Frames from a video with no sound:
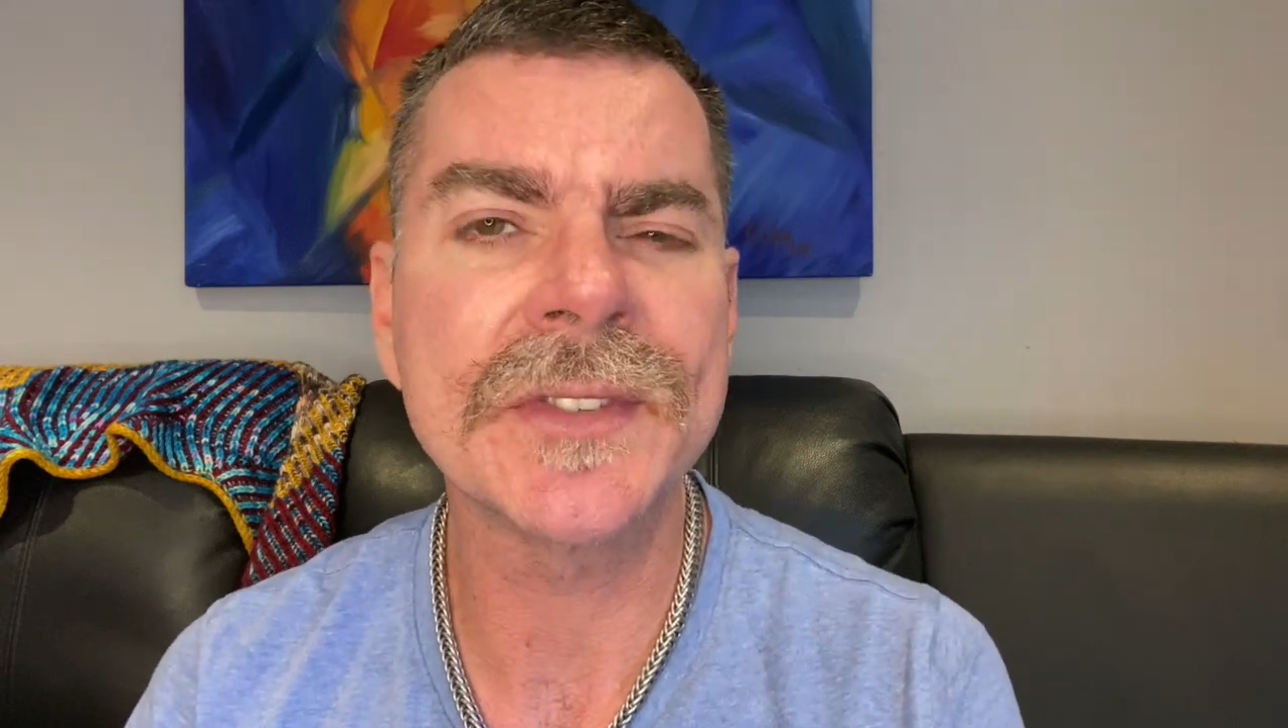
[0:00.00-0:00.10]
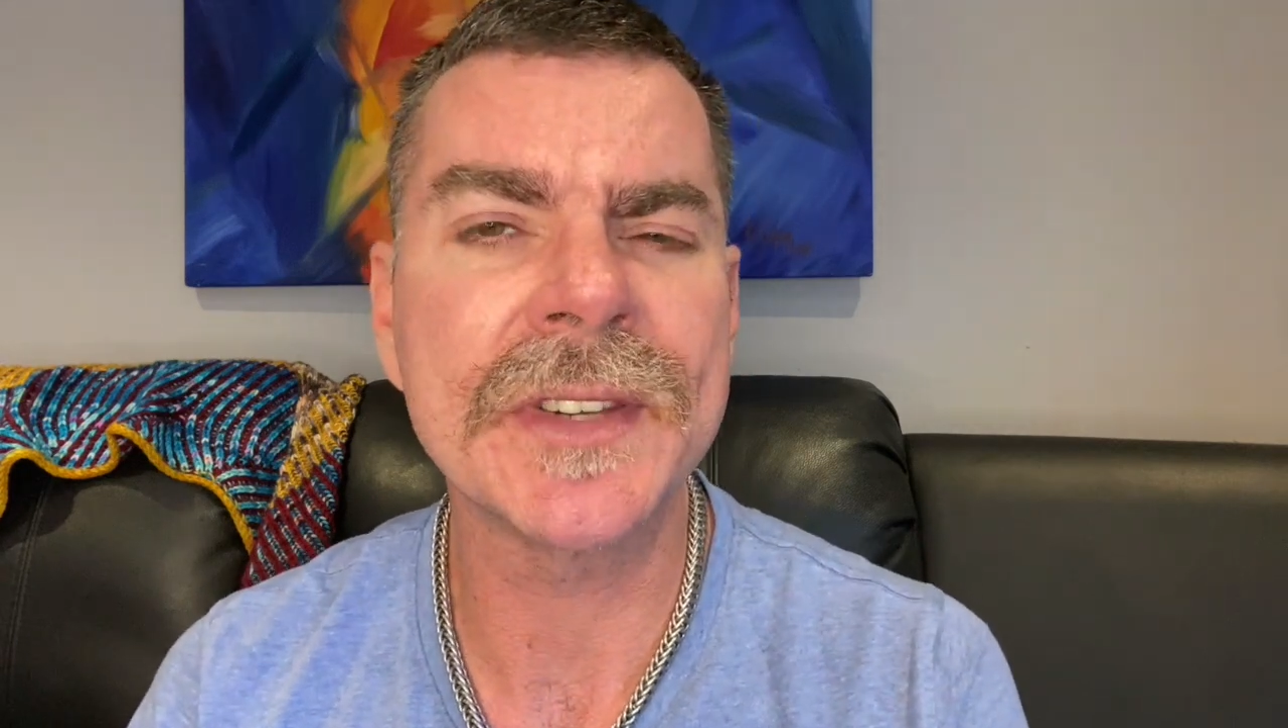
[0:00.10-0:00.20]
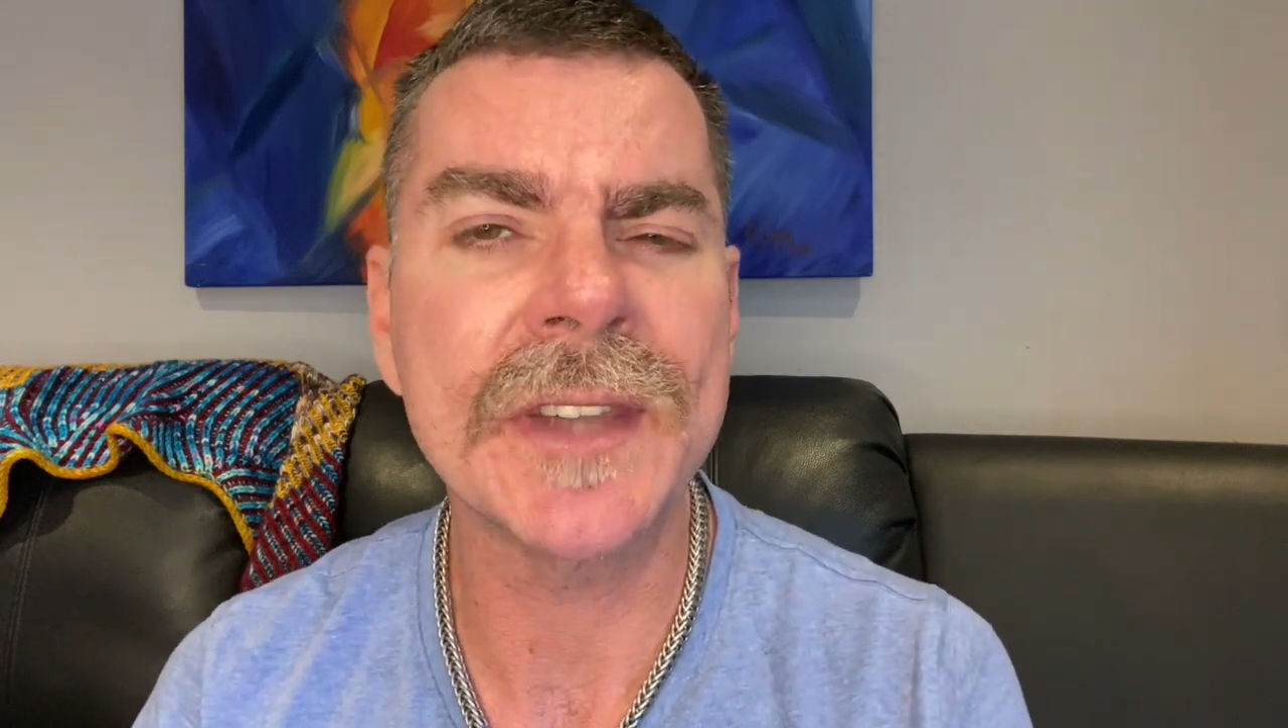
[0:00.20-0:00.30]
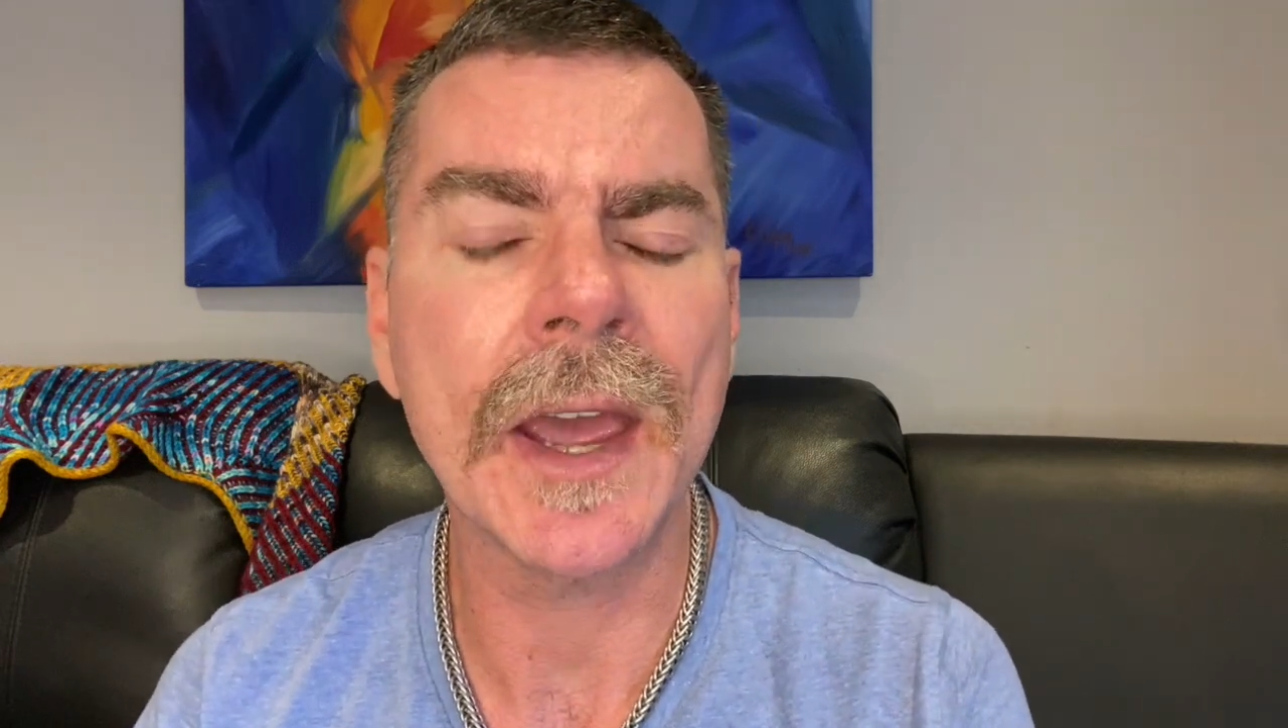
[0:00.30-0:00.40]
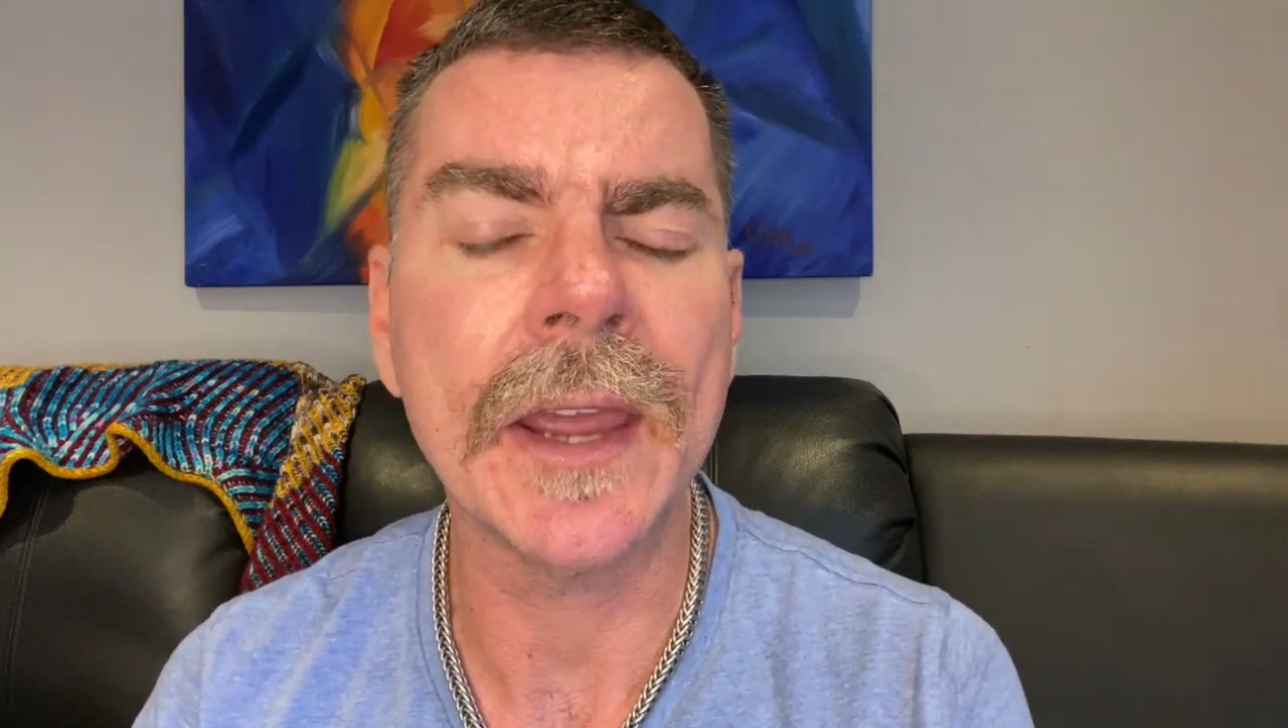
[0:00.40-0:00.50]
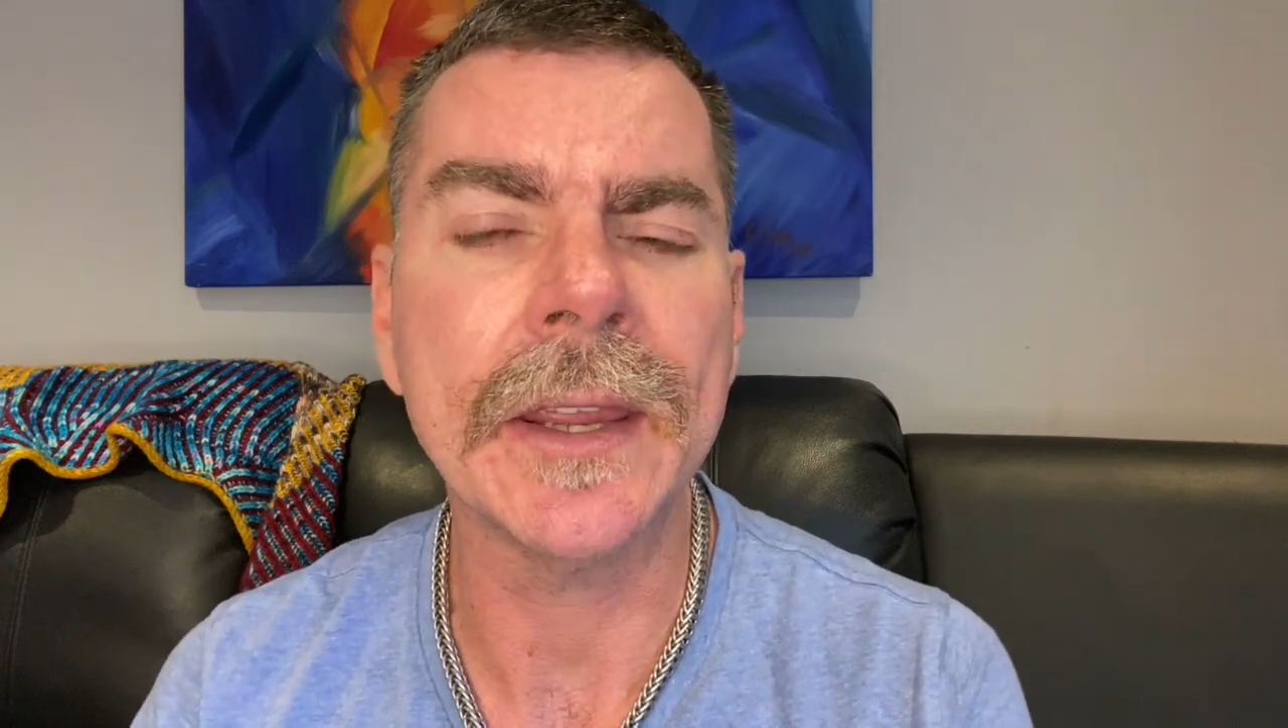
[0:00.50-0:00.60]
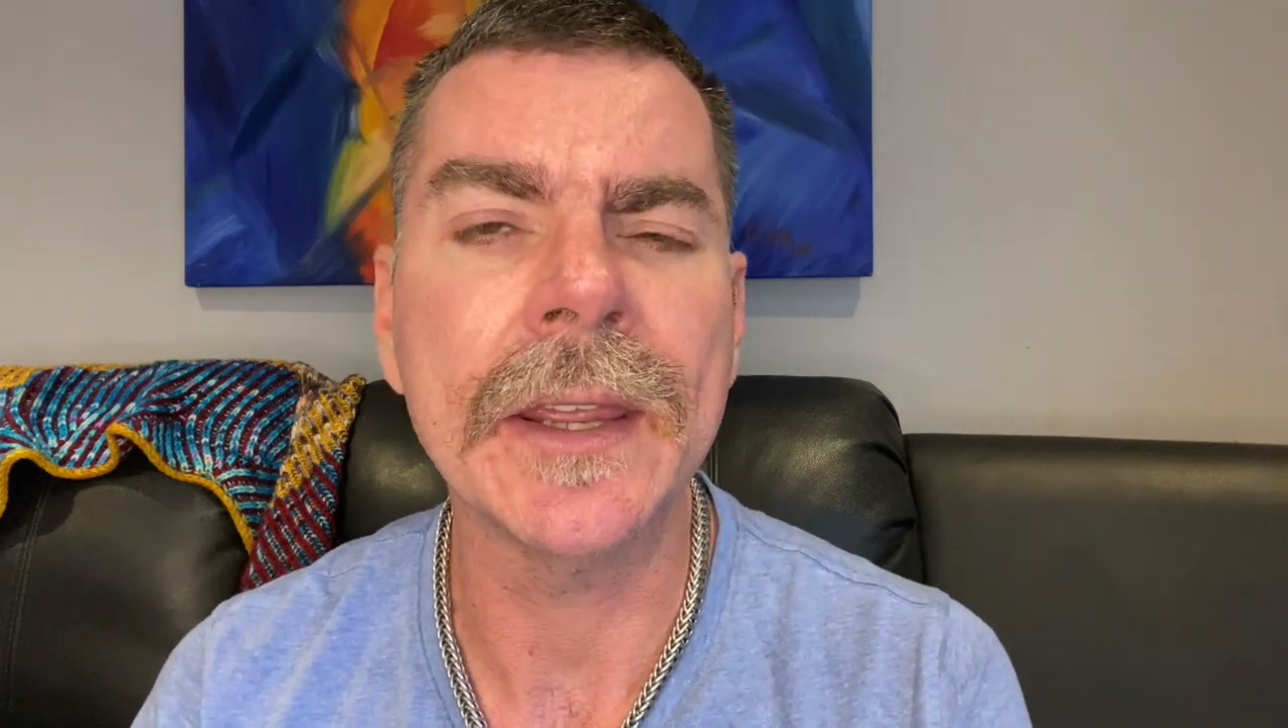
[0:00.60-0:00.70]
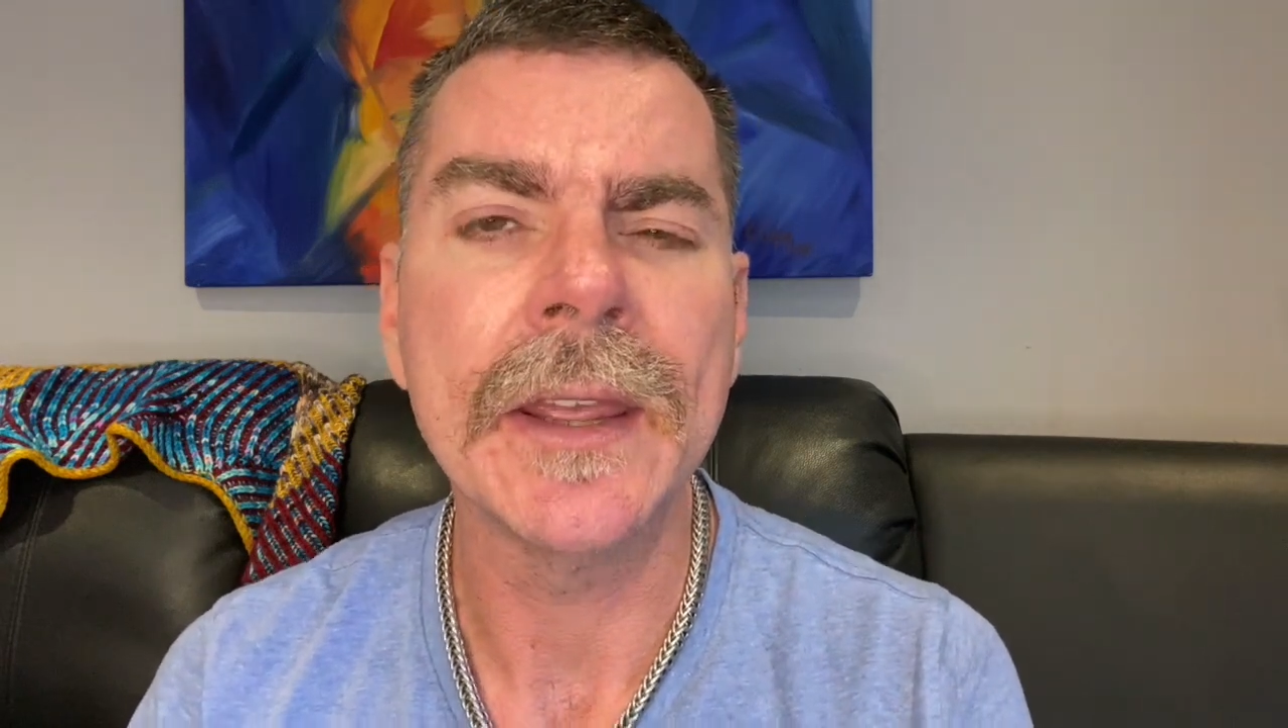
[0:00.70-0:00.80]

today